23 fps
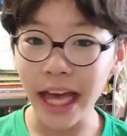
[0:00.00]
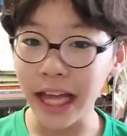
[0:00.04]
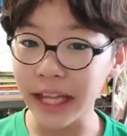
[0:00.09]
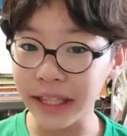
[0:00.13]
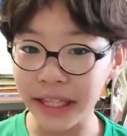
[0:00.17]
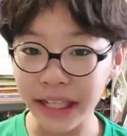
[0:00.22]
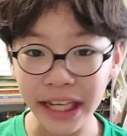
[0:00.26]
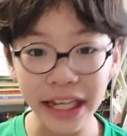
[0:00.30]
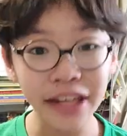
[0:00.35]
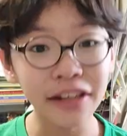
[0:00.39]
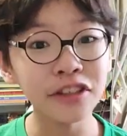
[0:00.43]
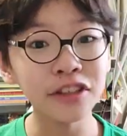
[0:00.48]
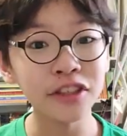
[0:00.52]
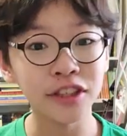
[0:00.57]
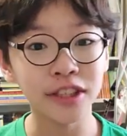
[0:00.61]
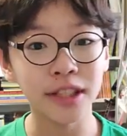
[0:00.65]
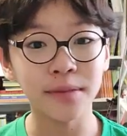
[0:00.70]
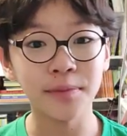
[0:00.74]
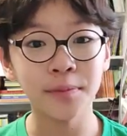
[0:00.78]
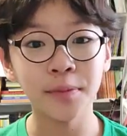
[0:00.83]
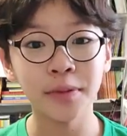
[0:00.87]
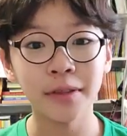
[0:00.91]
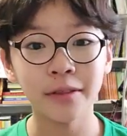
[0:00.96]
the
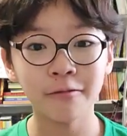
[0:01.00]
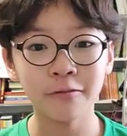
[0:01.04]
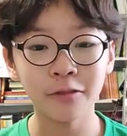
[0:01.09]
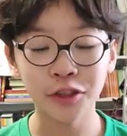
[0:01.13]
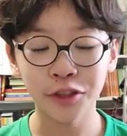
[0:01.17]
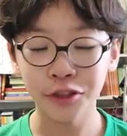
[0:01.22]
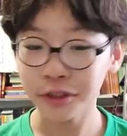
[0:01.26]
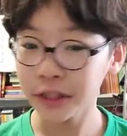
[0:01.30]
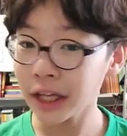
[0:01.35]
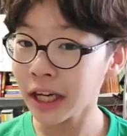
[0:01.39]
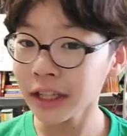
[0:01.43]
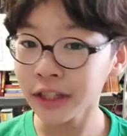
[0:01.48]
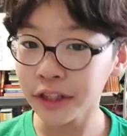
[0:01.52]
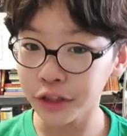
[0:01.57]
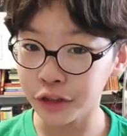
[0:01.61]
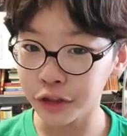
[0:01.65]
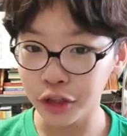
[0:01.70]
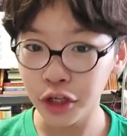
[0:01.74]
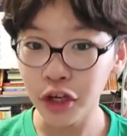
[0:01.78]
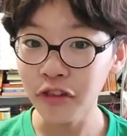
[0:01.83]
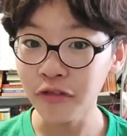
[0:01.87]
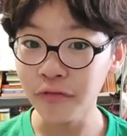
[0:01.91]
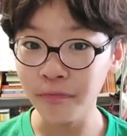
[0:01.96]
airship was not the
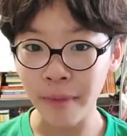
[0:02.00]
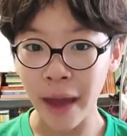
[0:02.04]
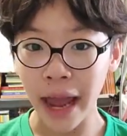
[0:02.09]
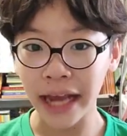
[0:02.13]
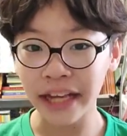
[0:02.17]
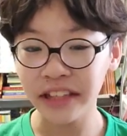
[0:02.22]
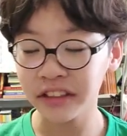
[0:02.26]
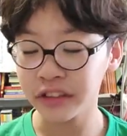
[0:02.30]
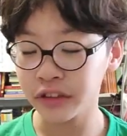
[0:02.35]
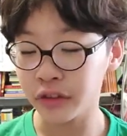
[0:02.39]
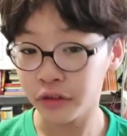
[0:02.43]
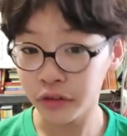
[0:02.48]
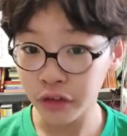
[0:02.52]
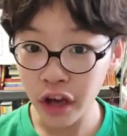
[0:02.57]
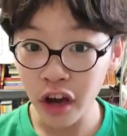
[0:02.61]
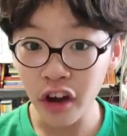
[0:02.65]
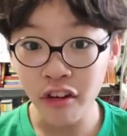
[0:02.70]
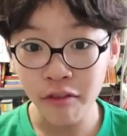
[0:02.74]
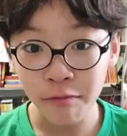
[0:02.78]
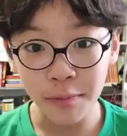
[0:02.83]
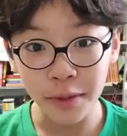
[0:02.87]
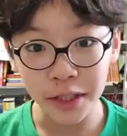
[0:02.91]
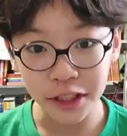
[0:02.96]
toothpaste or
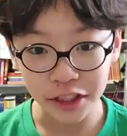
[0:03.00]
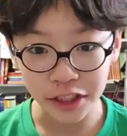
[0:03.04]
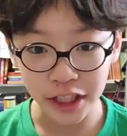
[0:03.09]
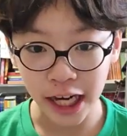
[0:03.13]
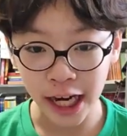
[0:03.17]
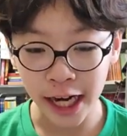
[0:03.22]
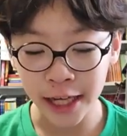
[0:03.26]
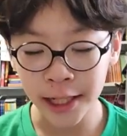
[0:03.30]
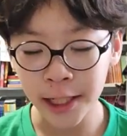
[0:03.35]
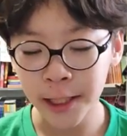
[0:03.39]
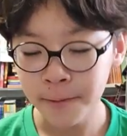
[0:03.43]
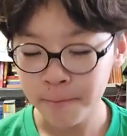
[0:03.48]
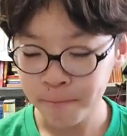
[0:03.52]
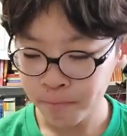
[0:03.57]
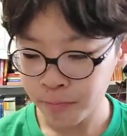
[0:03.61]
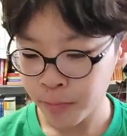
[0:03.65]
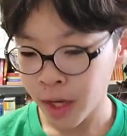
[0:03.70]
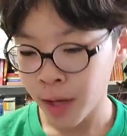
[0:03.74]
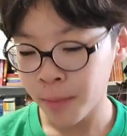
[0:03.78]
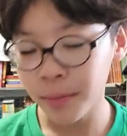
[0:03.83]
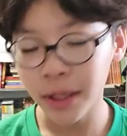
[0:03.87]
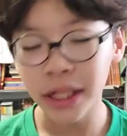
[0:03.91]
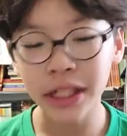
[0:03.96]
toothbrush ad,
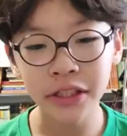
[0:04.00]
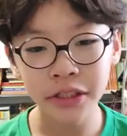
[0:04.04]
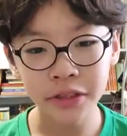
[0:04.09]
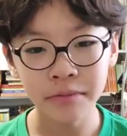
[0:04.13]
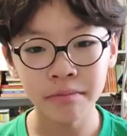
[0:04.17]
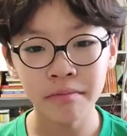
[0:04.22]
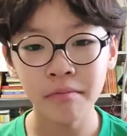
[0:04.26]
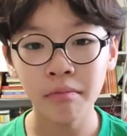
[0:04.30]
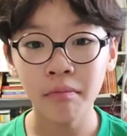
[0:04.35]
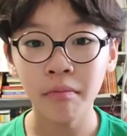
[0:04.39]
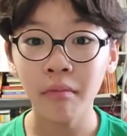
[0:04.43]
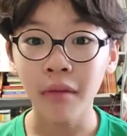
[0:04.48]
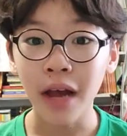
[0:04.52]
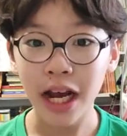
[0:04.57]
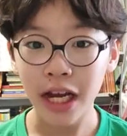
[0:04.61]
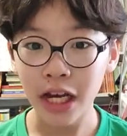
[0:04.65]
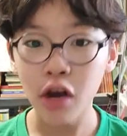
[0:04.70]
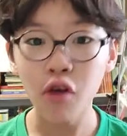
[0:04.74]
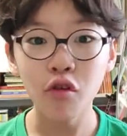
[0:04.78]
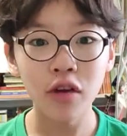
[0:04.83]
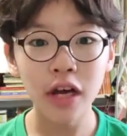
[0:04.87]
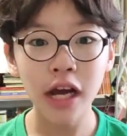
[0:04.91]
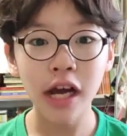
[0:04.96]
but a
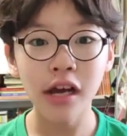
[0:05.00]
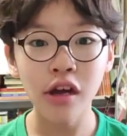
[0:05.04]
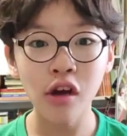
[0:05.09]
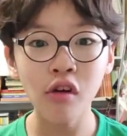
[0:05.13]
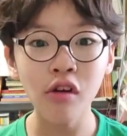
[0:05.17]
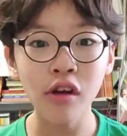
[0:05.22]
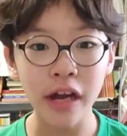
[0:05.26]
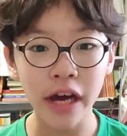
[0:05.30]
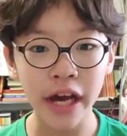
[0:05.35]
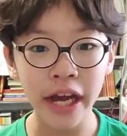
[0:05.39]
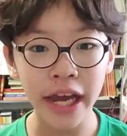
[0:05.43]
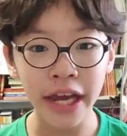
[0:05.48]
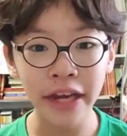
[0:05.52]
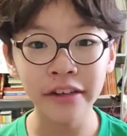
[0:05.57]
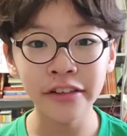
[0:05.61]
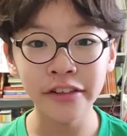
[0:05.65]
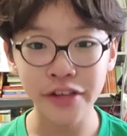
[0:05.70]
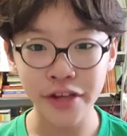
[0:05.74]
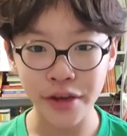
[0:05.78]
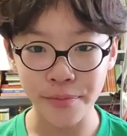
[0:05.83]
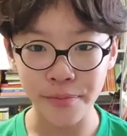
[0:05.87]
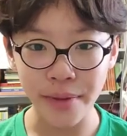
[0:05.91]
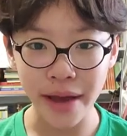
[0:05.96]
Coca-Cola
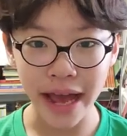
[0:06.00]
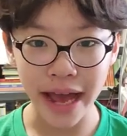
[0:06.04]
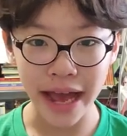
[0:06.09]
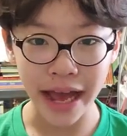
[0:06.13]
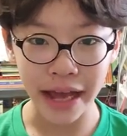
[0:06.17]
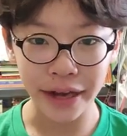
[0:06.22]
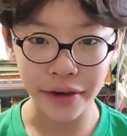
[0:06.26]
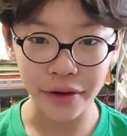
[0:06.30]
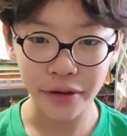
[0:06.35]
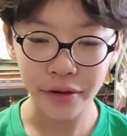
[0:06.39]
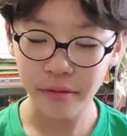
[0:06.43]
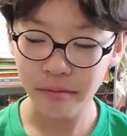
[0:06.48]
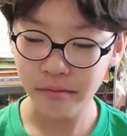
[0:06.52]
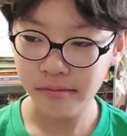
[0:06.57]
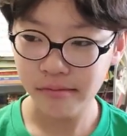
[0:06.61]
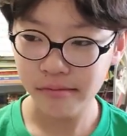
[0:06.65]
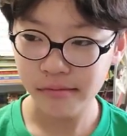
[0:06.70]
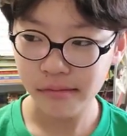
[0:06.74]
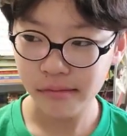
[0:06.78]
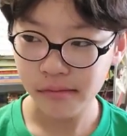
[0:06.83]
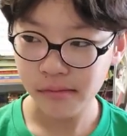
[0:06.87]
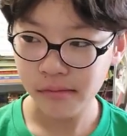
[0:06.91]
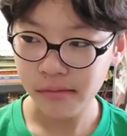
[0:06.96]
airship ad.
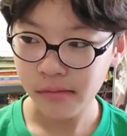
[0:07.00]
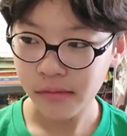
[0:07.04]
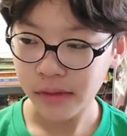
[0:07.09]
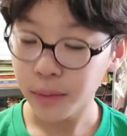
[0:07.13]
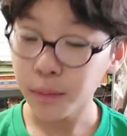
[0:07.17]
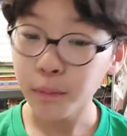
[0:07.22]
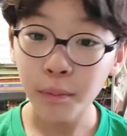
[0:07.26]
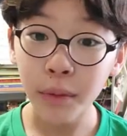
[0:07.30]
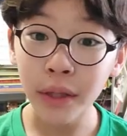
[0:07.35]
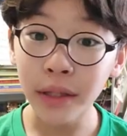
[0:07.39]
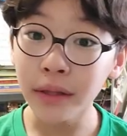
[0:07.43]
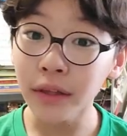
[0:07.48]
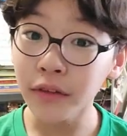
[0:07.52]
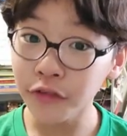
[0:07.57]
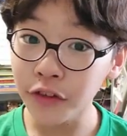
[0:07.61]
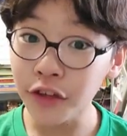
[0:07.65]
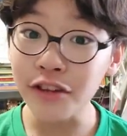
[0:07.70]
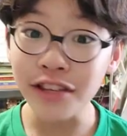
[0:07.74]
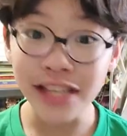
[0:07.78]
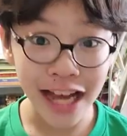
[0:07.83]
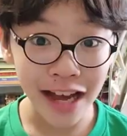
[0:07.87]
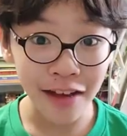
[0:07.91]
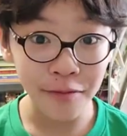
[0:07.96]
But the
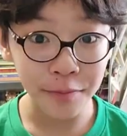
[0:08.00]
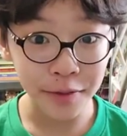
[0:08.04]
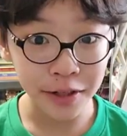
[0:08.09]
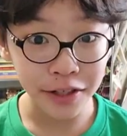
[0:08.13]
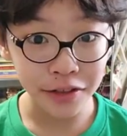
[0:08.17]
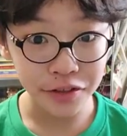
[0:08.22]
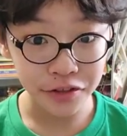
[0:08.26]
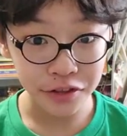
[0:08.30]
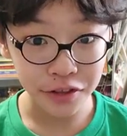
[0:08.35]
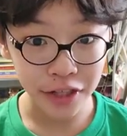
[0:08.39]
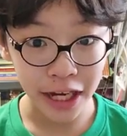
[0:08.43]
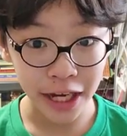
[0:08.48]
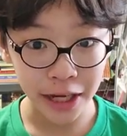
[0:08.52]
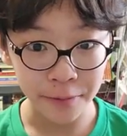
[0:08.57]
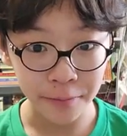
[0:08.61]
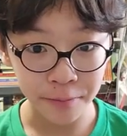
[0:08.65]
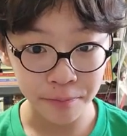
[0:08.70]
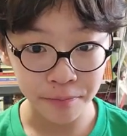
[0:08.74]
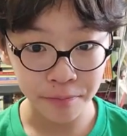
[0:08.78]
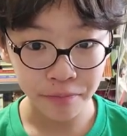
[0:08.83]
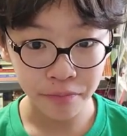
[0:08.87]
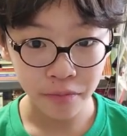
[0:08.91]
views have been the same.